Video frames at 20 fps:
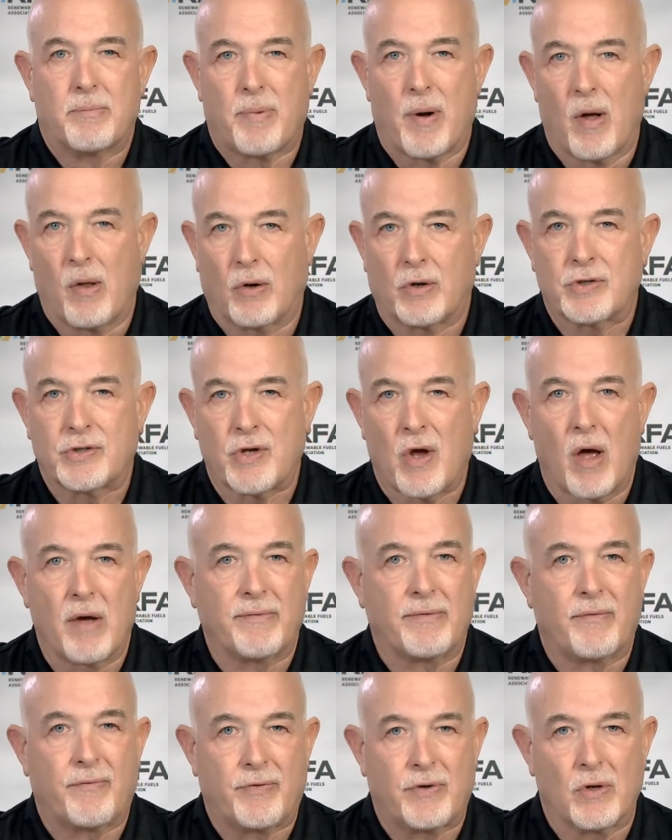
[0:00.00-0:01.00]
Polar
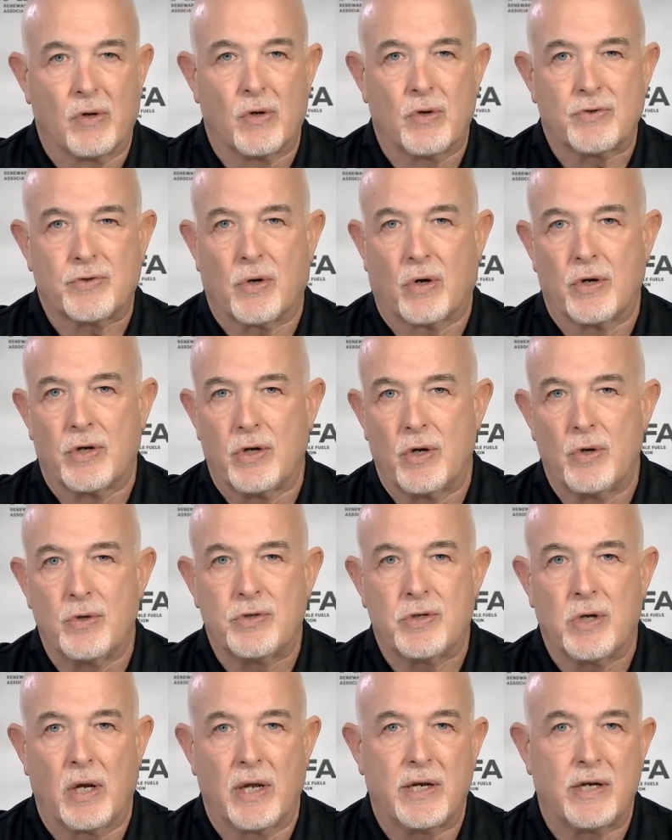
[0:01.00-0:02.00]
solvent fuels are
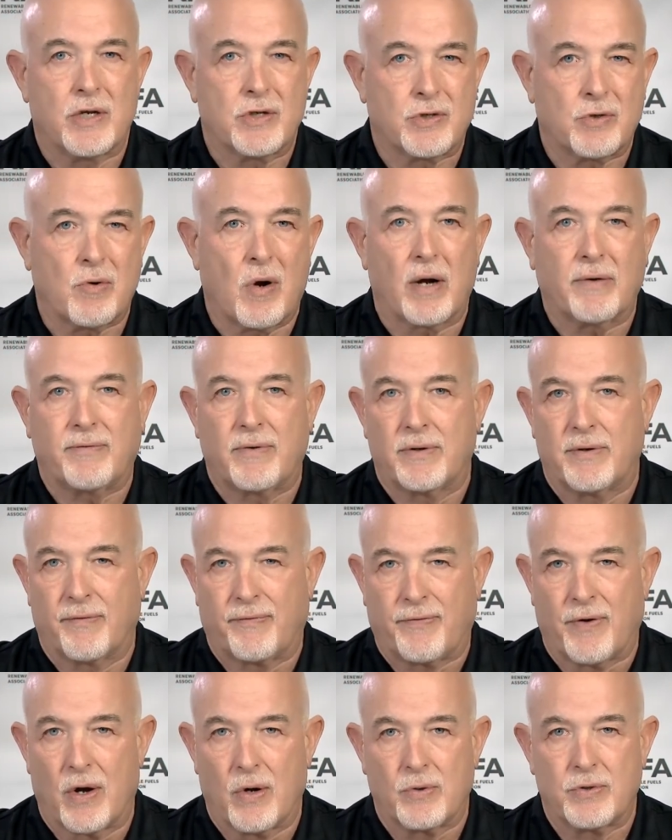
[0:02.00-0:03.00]
usually destructive to
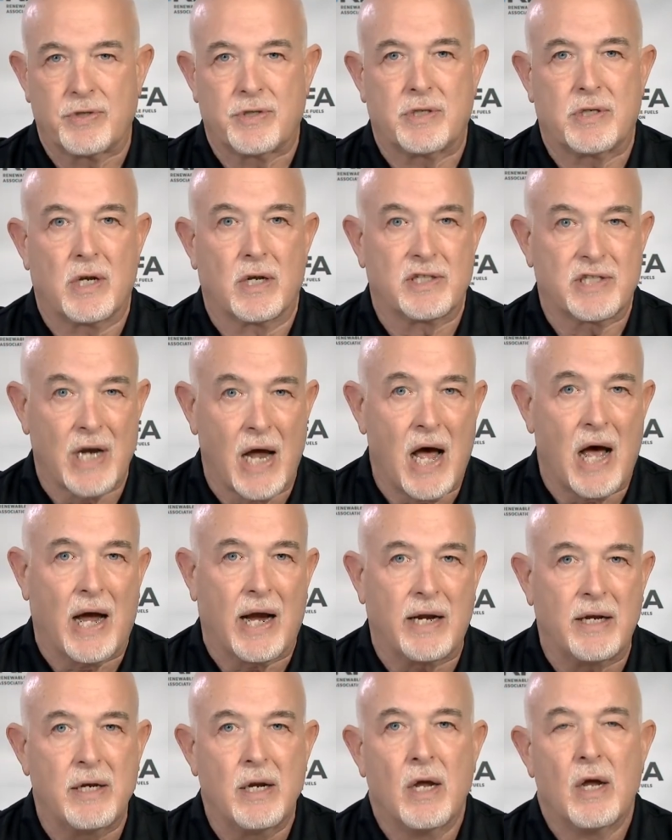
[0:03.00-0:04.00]
foams
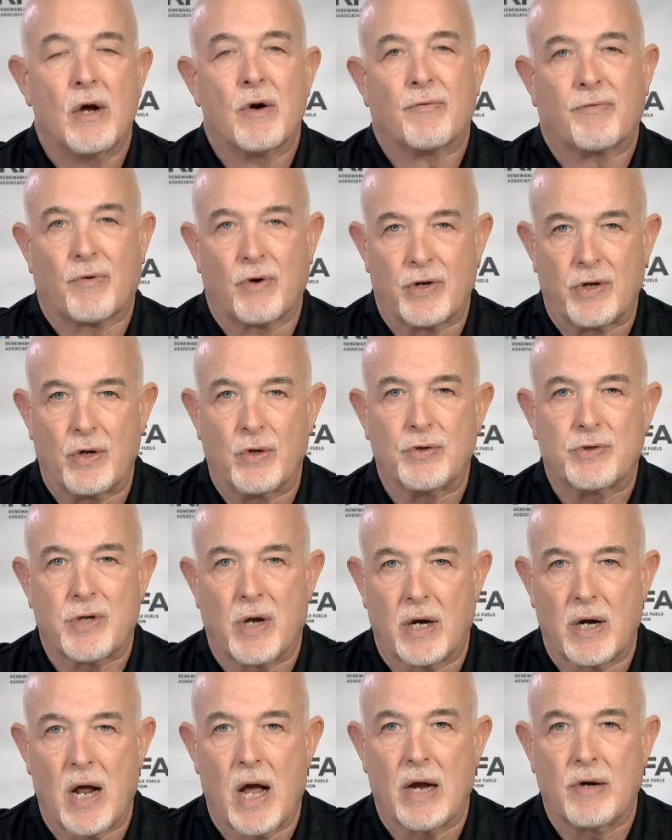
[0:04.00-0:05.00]
designed for use
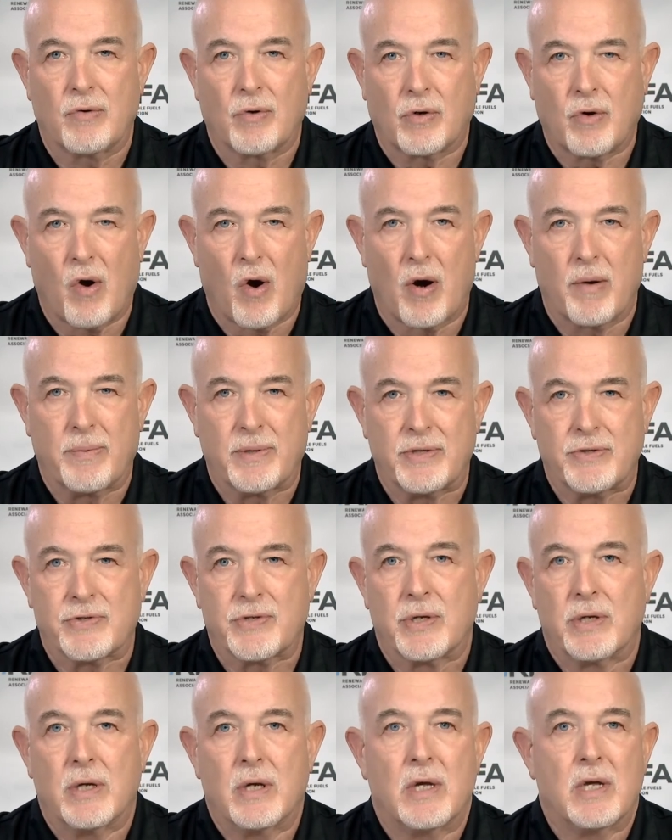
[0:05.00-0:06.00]
on
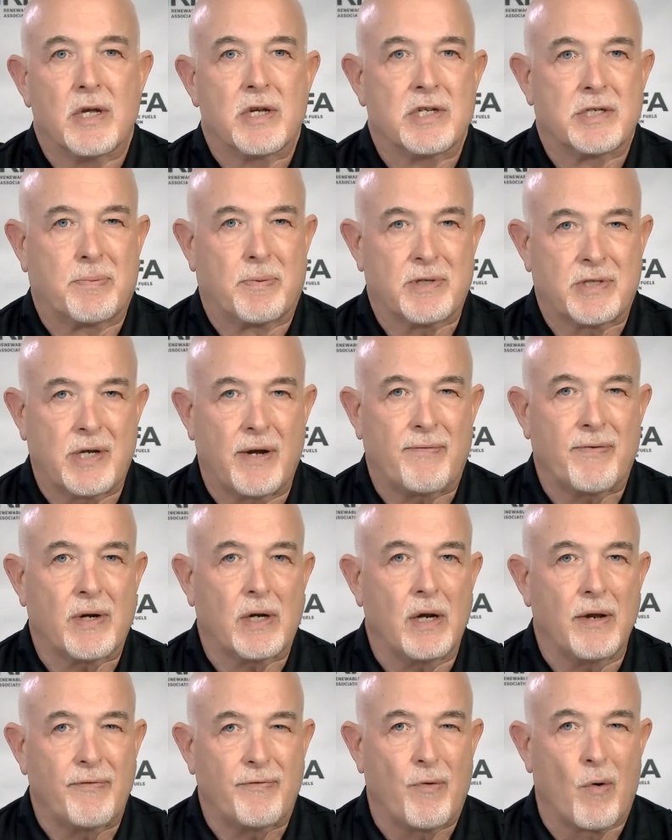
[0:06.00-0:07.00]
hydrocarbons.
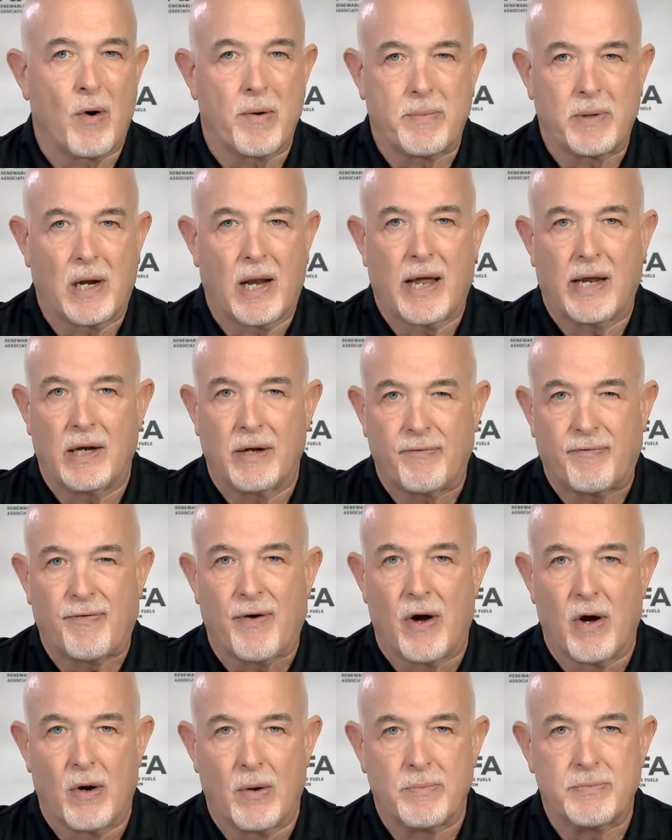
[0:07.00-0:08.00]
Specifically formulated
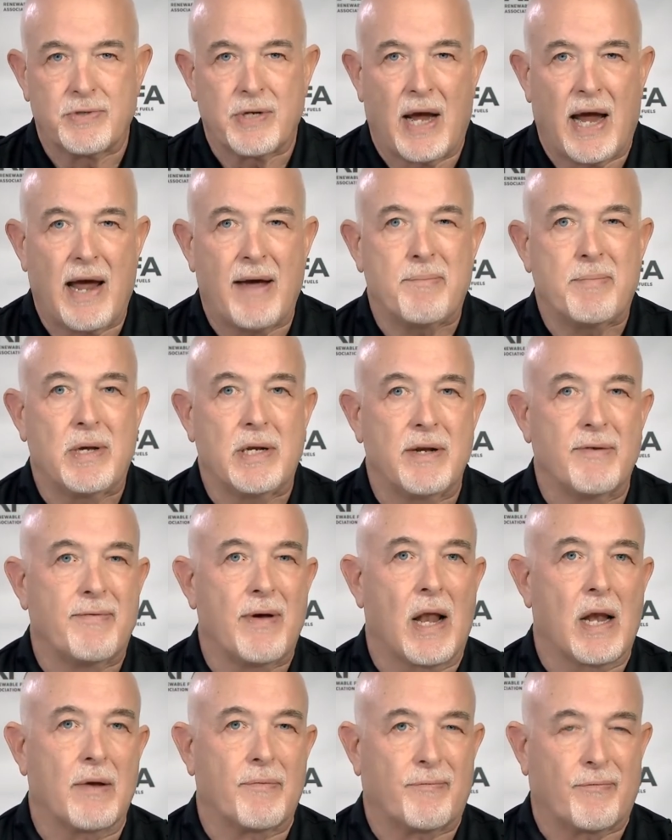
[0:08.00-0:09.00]
foams have been
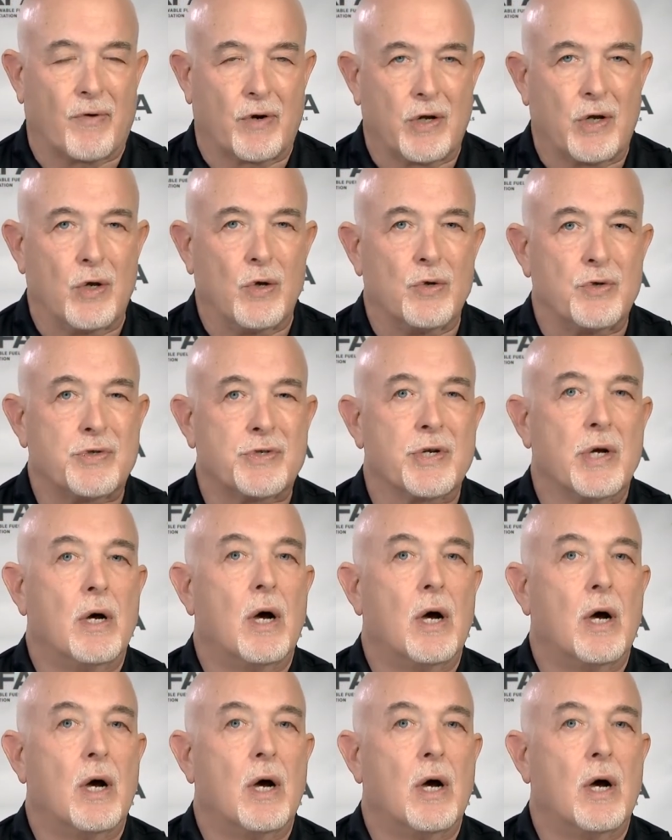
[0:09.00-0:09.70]
developed for use